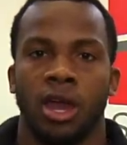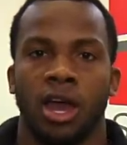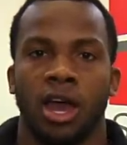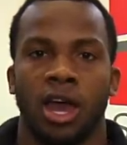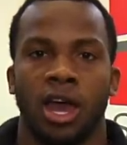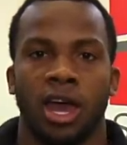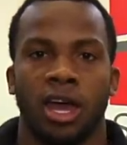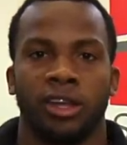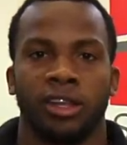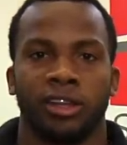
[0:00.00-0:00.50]

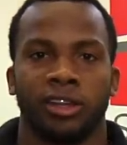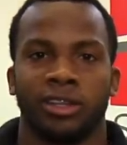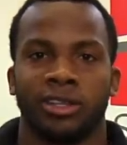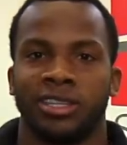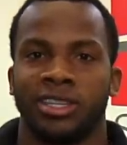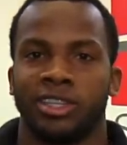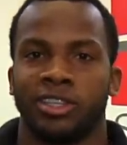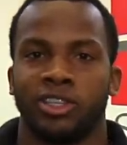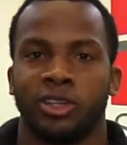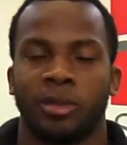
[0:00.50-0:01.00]
Uh, they're going
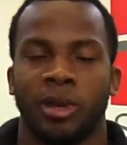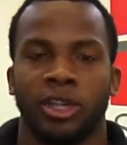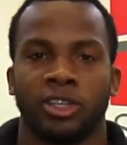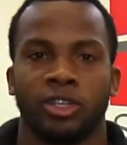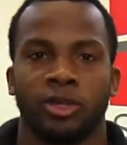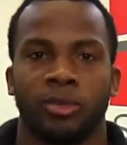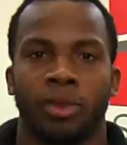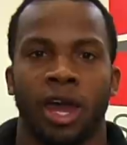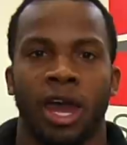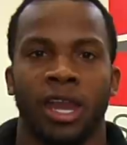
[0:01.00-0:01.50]
to teach you
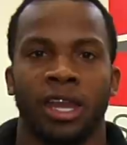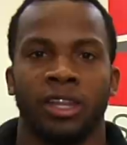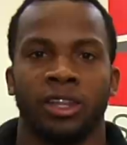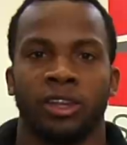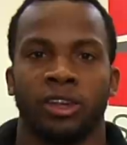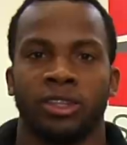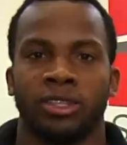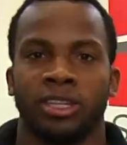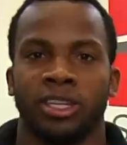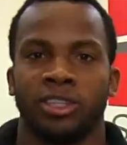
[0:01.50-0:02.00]
about your body.
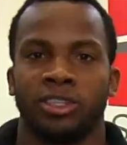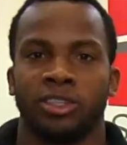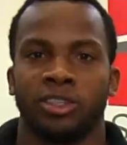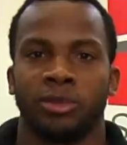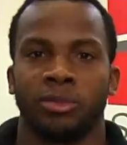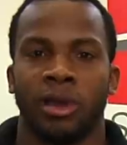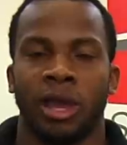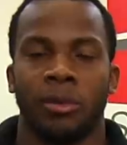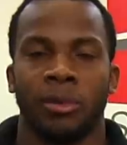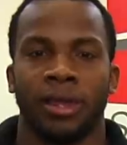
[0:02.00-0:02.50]
They're going to teach
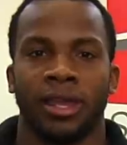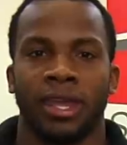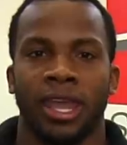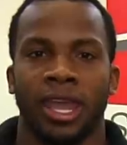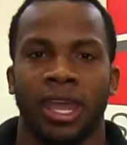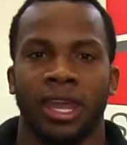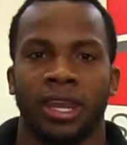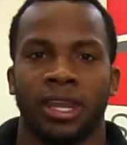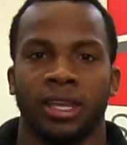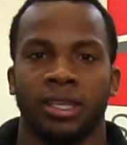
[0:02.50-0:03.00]
you about
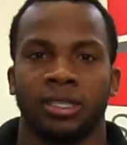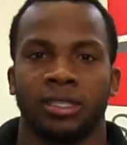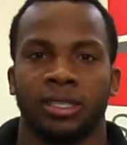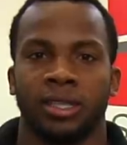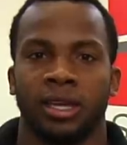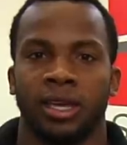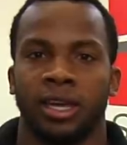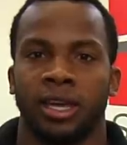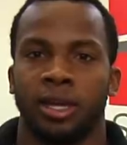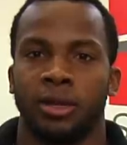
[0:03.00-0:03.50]
mechanics.
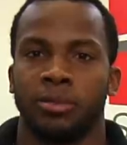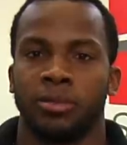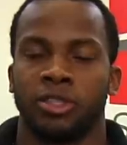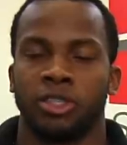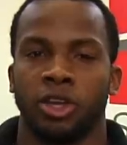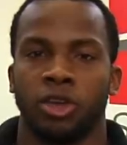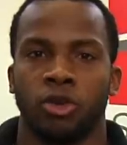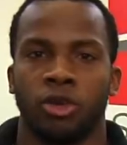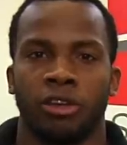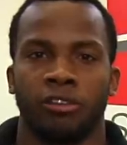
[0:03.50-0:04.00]
Um,
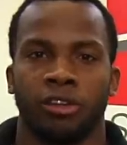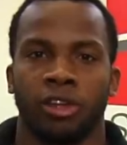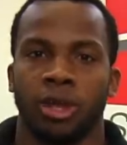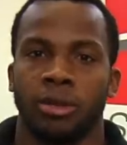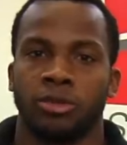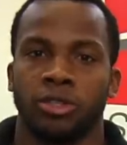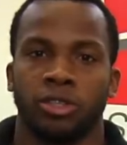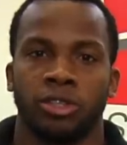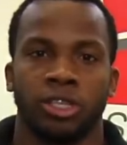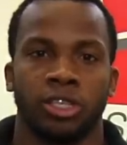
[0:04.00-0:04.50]
so whoever
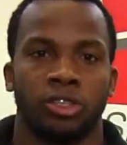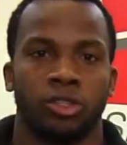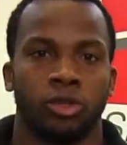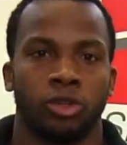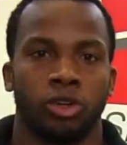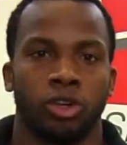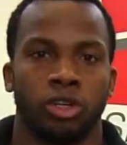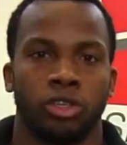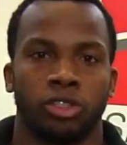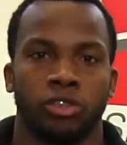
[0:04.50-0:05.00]
comes through these
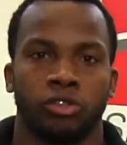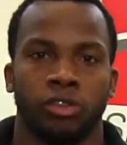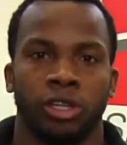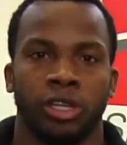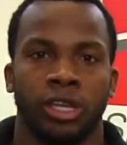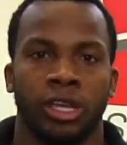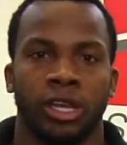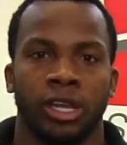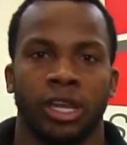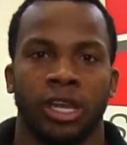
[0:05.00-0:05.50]
doors is
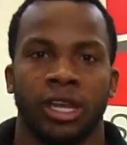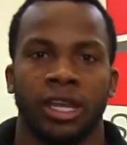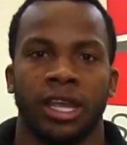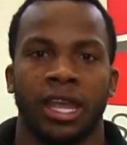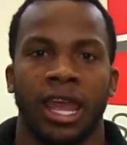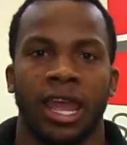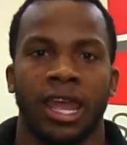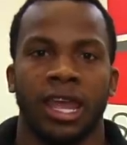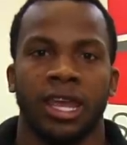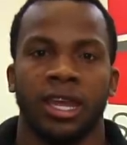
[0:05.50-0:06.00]
really going to get a
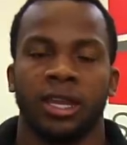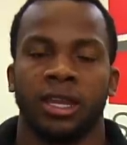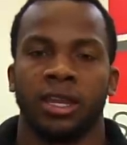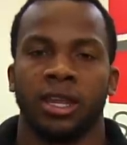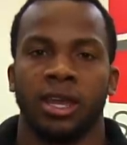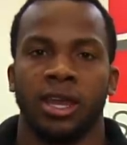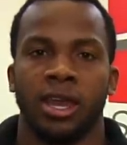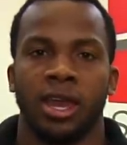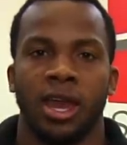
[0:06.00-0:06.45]
gain.